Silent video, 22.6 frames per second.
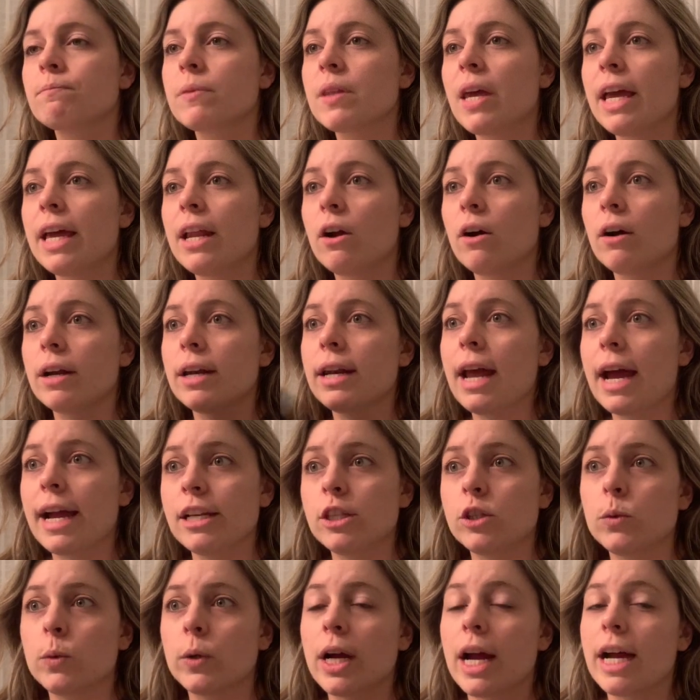And on
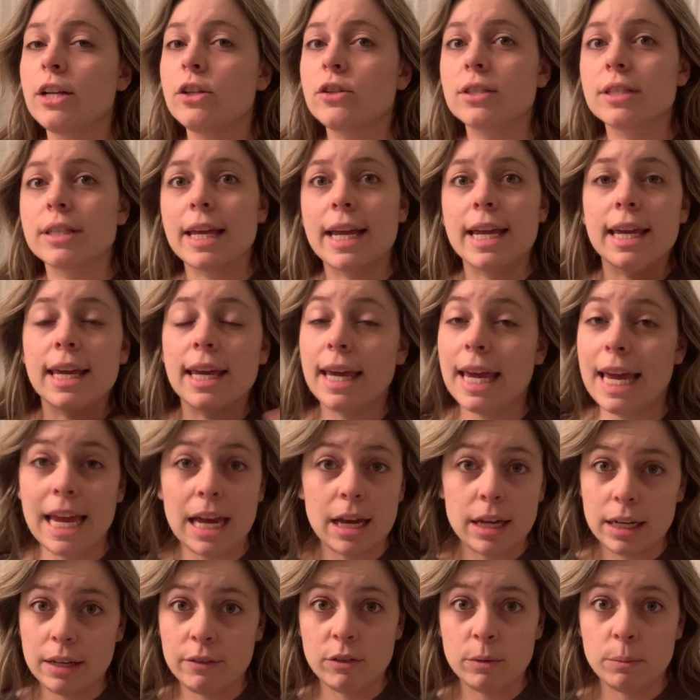nights where I just like
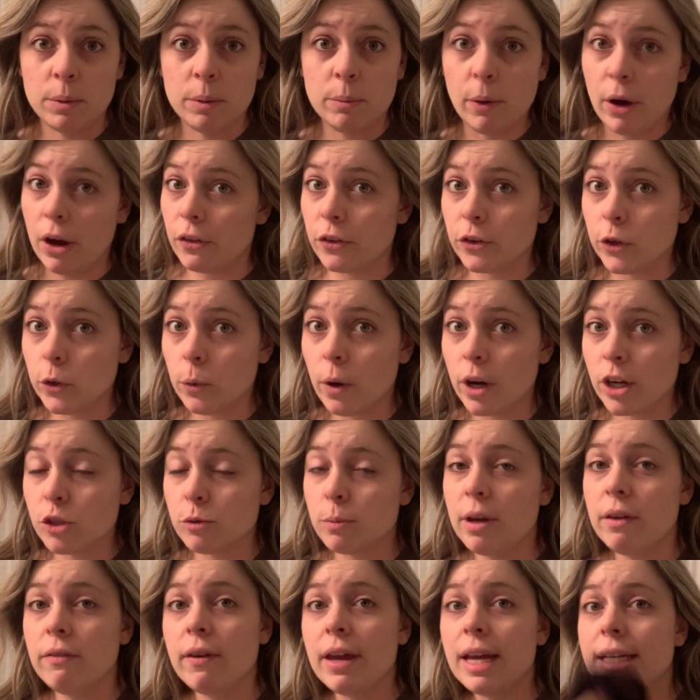can't even be bothered to wash
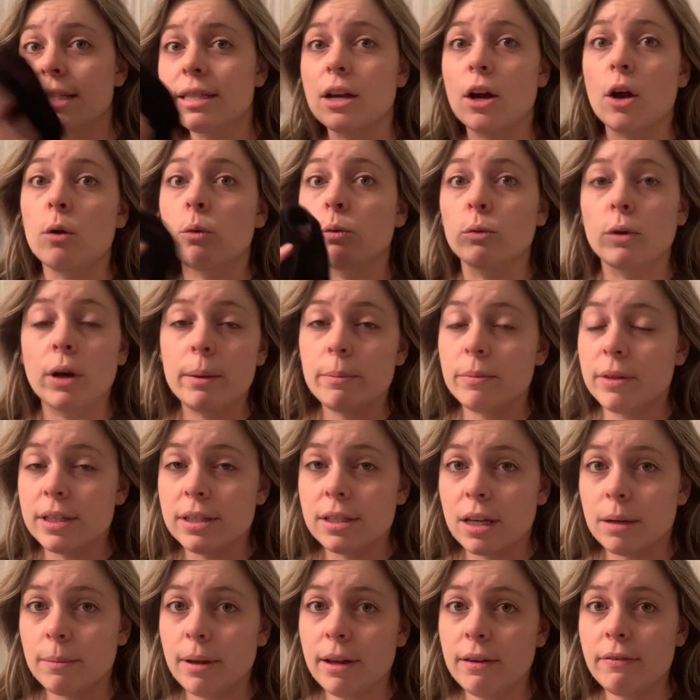my face, I'll rub this
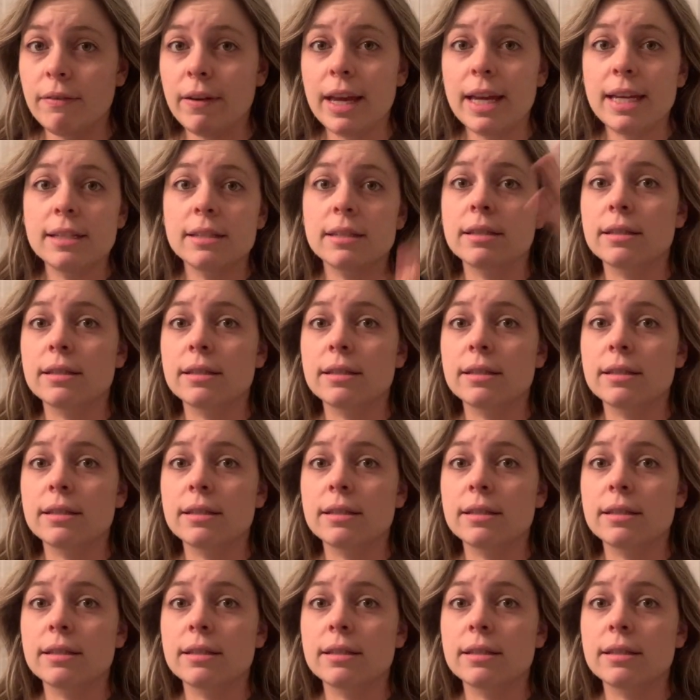on my face,